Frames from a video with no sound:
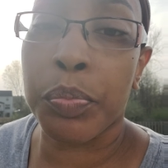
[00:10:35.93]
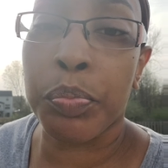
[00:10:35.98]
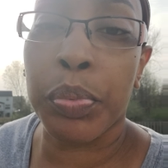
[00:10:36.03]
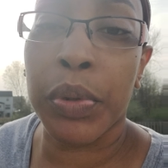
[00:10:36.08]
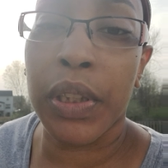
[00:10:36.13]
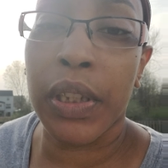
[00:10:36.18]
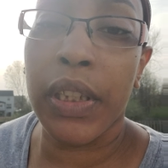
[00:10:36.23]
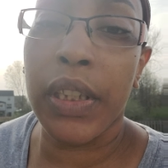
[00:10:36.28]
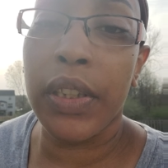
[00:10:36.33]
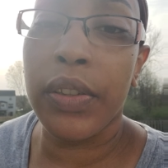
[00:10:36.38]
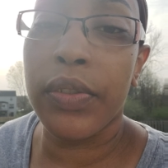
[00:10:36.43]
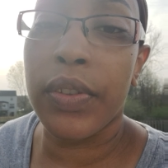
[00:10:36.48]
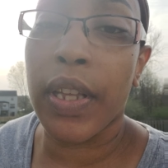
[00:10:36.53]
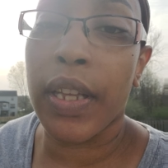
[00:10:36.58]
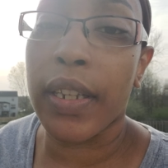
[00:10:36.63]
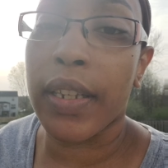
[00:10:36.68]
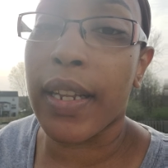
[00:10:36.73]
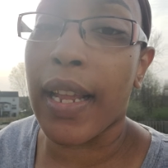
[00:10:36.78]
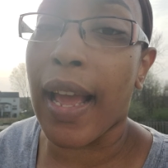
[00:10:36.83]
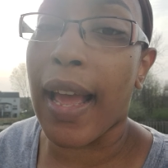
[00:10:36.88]
Believe
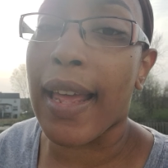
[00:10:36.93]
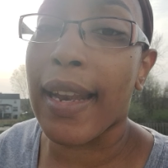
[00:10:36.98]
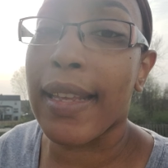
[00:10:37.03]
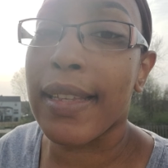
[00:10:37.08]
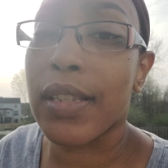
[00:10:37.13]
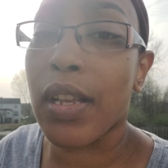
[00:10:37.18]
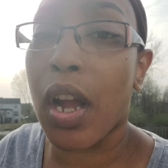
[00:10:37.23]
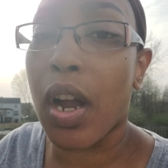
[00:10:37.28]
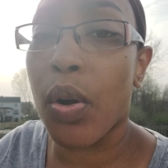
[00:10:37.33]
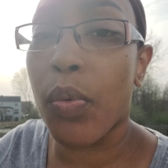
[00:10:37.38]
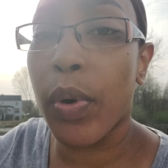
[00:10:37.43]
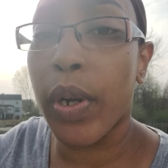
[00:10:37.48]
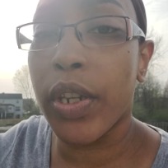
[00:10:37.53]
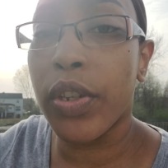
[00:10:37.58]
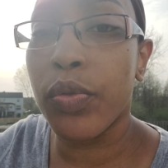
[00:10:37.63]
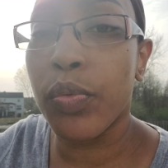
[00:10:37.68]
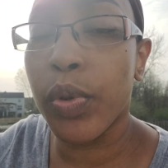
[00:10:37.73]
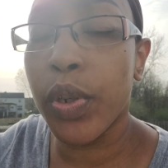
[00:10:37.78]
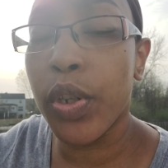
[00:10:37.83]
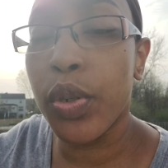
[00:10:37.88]
that God has
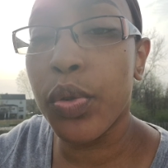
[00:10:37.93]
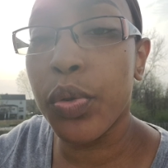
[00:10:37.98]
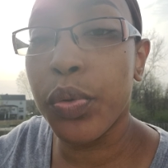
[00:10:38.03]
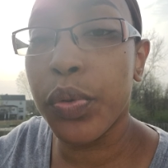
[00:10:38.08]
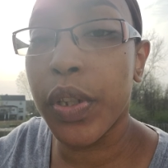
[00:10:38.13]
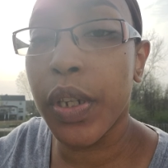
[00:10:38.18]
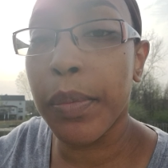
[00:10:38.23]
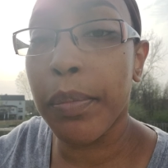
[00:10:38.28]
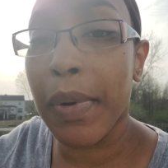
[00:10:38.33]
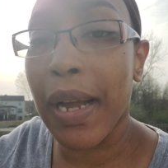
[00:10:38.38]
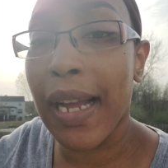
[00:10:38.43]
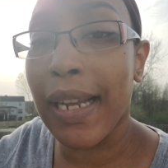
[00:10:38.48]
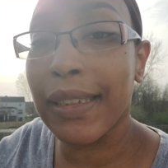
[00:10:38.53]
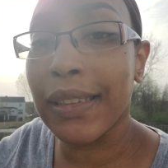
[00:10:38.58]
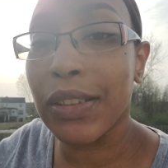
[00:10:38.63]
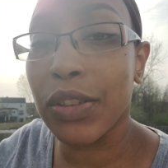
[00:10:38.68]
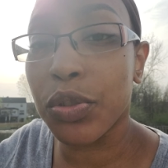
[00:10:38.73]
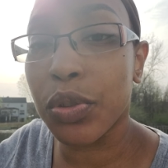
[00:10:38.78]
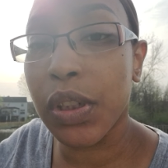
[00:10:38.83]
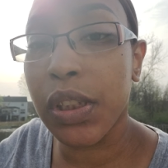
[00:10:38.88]
already renewed their
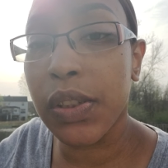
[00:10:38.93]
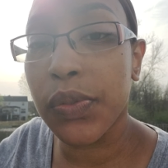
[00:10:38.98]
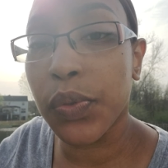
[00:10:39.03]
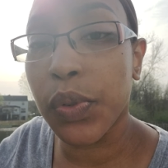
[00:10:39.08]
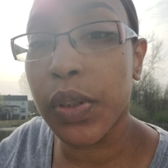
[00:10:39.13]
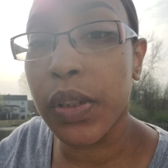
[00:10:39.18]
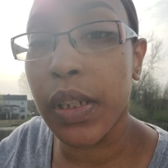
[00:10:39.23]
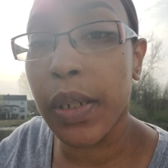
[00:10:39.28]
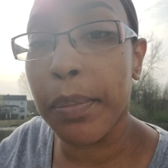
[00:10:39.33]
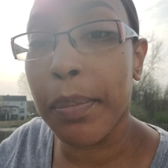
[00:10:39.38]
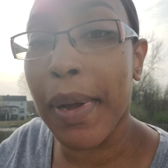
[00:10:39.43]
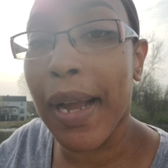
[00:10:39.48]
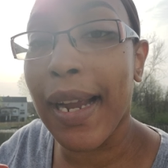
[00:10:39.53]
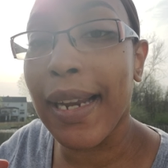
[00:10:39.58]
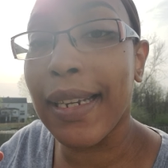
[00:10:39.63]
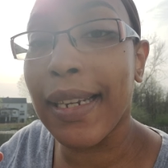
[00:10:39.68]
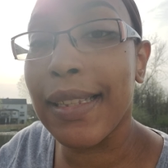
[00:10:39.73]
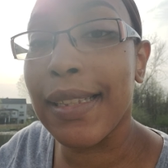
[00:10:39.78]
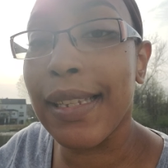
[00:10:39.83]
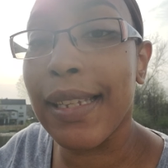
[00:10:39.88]
minds and transformed their
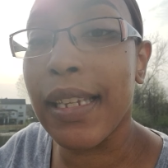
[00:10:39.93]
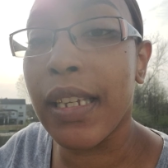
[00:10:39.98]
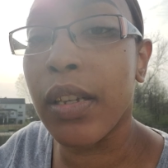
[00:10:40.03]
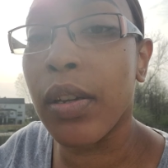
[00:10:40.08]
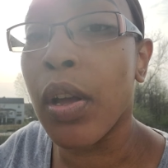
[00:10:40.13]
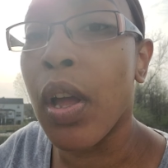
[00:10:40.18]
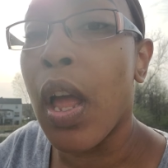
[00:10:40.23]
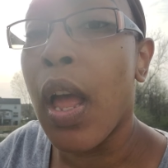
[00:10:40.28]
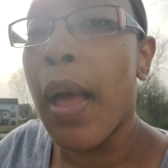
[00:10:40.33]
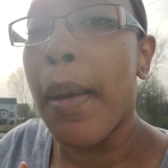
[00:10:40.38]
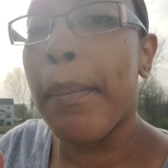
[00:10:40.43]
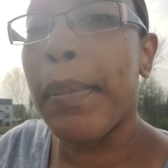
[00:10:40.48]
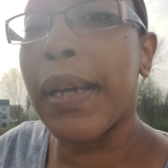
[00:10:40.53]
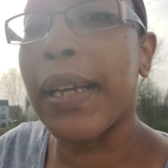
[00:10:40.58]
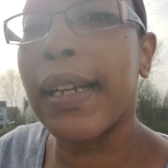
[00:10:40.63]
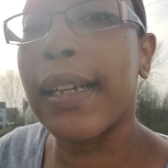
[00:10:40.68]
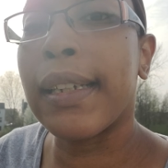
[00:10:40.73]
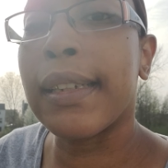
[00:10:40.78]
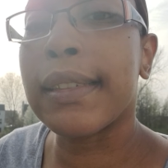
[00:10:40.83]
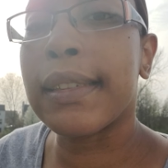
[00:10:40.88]
mind into him.
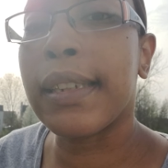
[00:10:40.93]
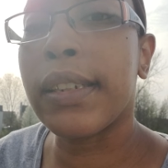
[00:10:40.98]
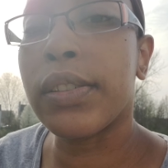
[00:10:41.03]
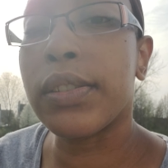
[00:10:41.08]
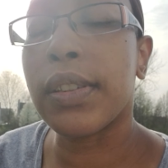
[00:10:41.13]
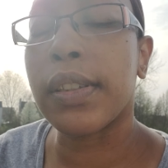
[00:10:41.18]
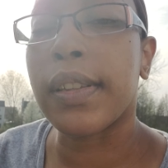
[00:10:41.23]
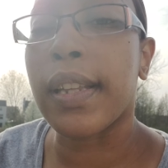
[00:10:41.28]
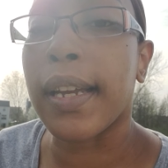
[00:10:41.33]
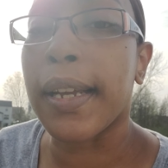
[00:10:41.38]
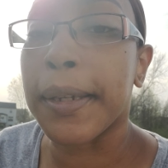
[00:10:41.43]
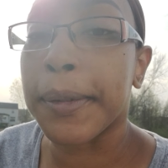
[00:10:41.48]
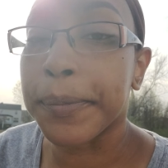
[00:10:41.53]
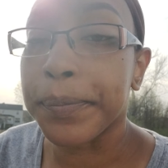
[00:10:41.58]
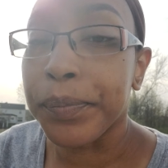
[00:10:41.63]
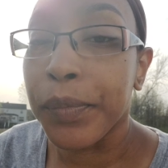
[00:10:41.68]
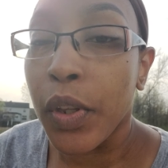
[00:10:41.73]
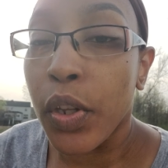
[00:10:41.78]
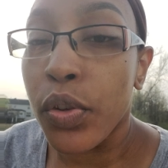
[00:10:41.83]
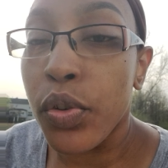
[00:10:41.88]
Because here's the thing,
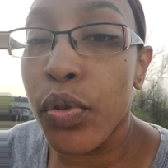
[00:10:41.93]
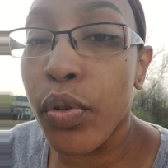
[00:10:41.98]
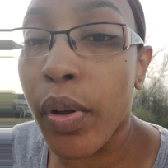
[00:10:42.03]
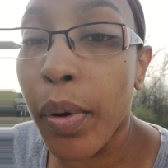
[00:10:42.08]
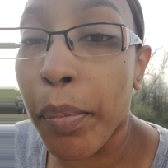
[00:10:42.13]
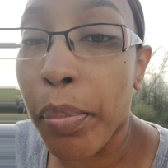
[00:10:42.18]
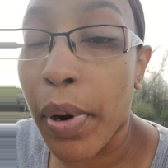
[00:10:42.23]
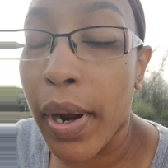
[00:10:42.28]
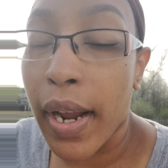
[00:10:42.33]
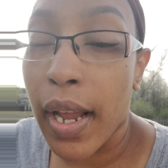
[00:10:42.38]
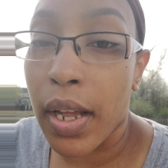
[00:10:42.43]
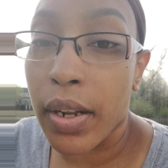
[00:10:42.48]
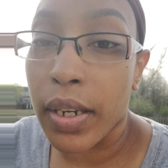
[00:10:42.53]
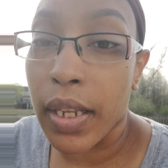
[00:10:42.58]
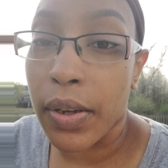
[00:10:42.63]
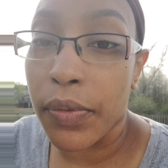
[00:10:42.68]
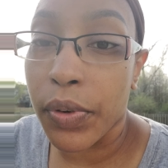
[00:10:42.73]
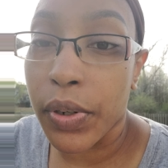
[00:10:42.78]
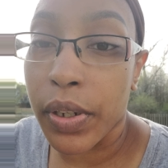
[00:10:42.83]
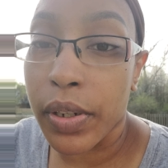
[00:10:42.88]
you can pray all
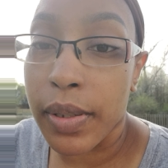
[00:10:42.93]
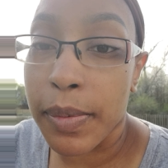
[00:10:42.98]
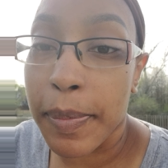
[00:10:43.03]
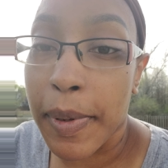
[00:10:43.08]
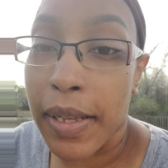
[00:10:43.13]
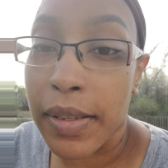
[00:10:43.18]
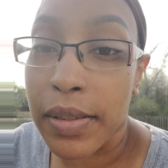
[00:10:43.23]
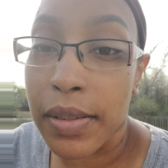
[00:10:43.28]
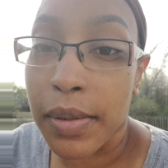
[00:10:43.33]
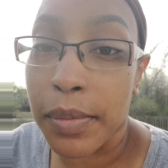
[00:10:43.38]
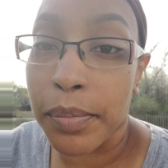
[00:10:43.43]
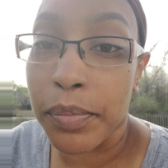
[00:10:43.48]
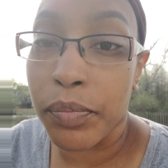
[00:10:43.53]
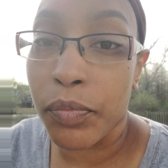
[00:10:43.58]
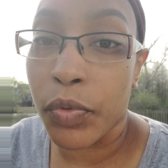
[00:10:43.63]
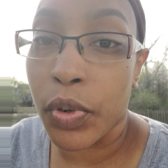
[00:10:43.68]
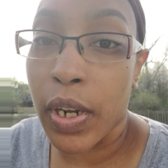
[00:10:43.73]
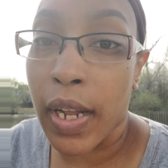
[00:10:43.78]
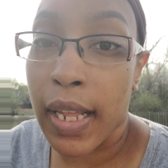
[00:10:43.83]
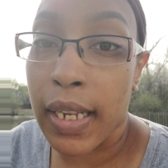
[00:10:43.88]
day for your spouse,
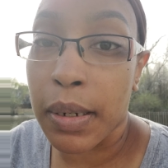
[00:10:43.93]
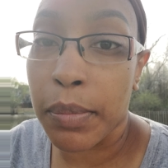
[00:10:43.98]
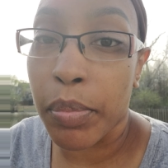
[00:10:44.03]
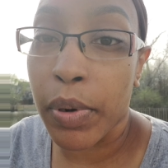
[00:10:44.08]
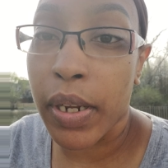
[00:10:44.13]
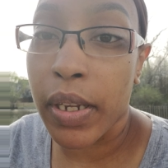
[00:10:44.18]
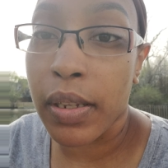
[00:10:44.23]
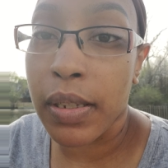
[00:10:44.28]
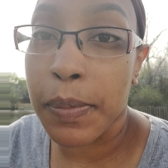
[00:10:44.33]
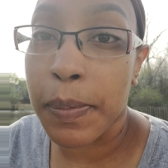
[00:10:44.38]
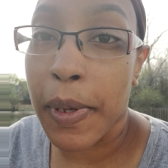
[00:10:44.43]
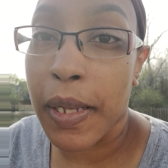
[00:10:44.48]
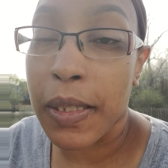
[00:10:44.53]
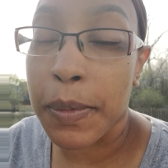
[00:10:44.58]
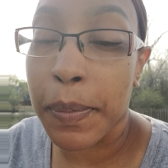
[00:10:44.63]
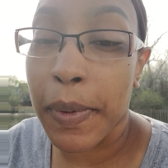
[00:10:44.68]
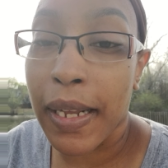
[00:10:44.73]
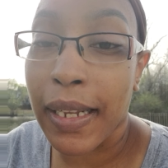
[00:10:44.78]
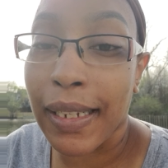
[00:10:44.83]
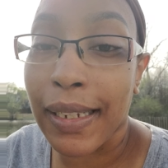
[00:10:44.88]
for God to bring your spouse
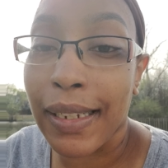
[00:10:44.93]
back.